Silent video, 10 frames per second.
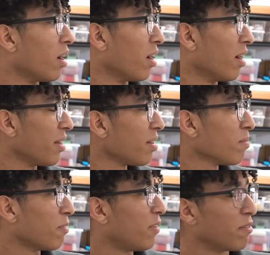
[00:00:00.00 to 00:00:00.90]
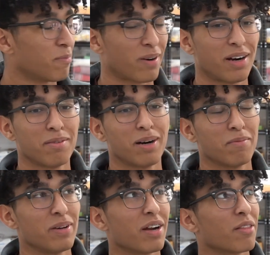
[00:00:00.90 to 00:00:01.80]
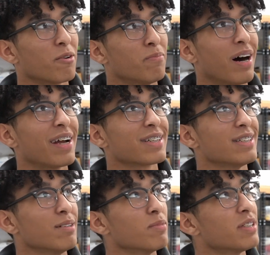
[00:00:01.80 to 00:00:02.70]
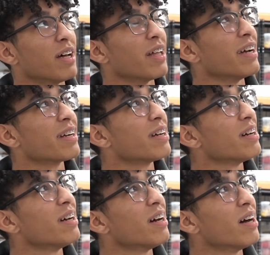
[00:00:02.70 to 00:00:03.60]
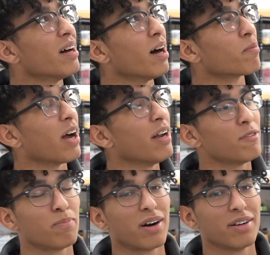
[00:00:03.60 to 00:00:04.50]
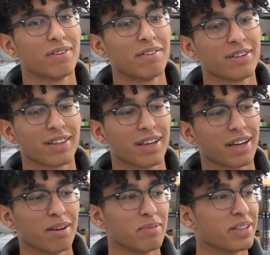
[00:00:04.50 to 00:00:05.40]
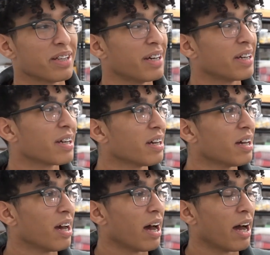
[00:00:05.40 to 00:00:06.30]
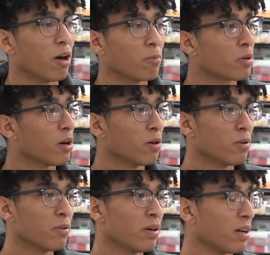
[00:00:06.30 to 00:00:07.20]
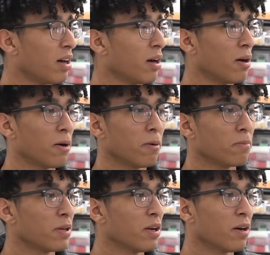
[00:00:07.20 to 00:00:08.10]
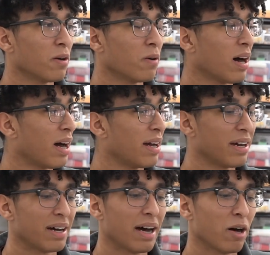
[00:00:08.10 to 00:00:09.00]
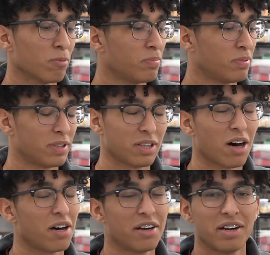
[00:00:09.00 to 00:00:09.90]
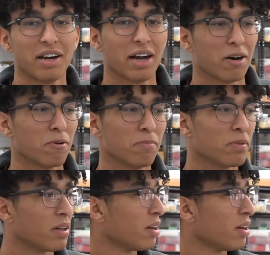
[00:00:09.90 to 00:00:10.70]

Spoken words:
I think my favorite part about being on the robotics team is that I'm kind of a part of everything. I mean, I help code, I help solder, help,